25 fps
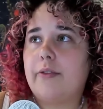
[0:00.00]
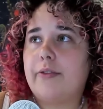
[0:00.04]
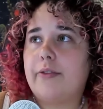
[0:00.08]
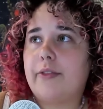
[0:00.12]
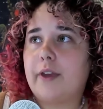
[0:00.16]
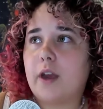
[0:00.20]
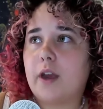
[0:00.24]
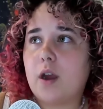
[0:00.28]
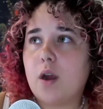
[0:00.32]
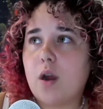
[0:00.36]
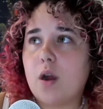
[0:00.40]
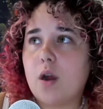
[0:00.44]

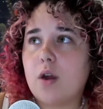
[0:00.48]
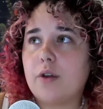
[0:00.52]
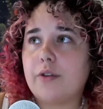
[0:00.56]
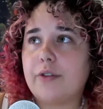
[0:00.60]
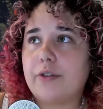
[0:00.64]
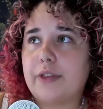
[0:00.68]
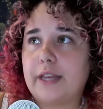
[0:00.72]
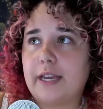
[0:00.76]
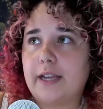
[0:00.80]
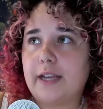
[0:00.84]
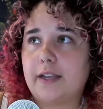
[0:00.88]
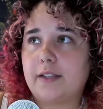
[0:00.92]
There are
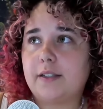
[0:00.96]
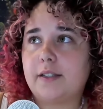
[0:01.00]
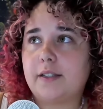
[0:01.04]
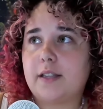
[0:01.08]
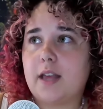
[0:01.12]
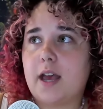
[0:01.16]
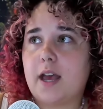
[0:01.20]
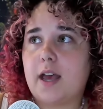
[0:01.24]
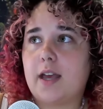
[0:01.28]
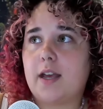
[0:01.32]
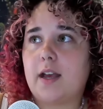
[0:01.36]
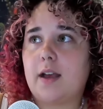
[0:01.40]
things
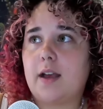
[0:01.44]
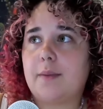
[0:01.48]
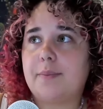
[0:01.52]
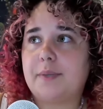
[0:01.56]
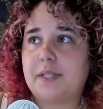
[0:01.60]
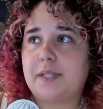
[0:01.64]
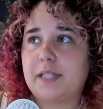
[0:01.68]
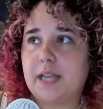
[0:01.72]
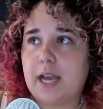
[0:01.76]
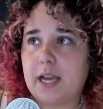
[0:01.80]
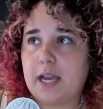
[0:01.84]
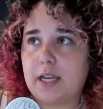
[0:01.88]
that
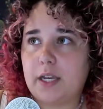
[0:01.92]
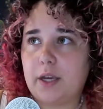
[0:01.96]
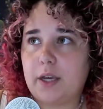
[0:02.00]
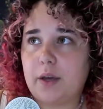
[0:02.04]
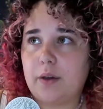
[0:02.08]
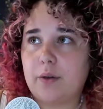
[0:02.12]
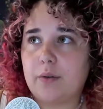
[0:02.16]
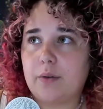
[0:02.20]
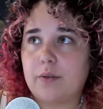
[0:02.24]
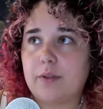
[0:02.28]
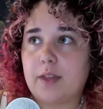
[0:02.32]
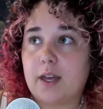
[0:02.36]
upset
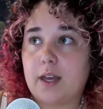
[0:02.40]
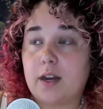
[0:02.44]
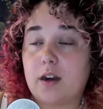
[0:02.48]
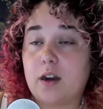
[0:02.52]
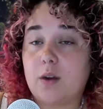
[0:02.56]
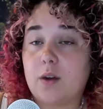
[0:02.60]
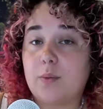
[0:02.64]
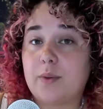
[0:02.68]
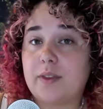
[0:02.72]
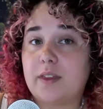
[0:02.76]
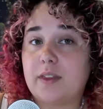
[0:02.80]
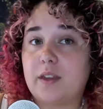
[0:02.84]
you that
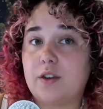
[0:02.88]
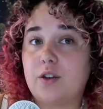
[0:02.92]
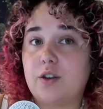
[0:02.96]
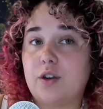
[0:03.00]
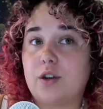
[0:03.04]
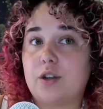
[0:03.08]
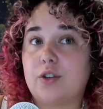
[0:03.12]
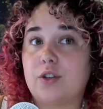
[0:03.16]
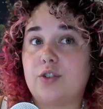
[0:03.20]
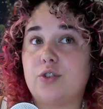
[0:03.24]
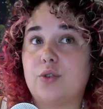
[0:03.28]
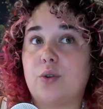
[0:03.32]
are within your
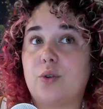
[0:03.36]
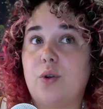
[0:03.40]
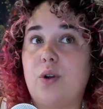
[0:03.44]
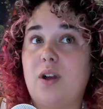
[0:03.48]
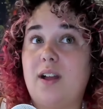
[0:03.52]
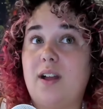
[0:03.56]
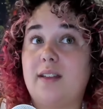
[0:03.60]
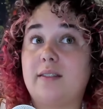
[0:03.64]
control.